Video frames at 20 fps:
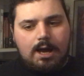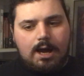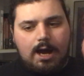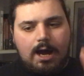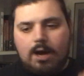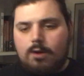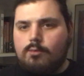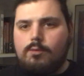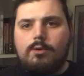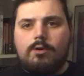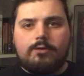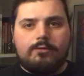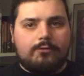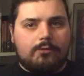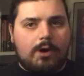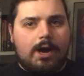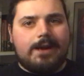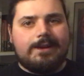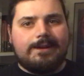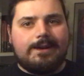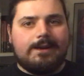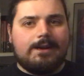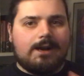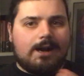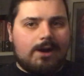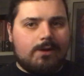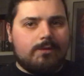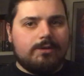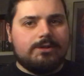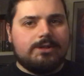on Friday
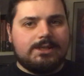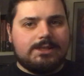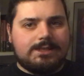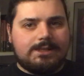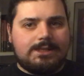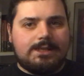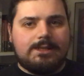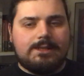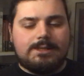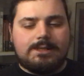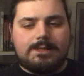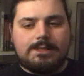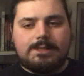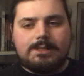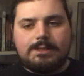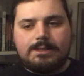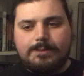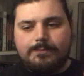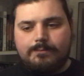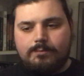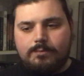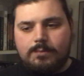I went and seen this.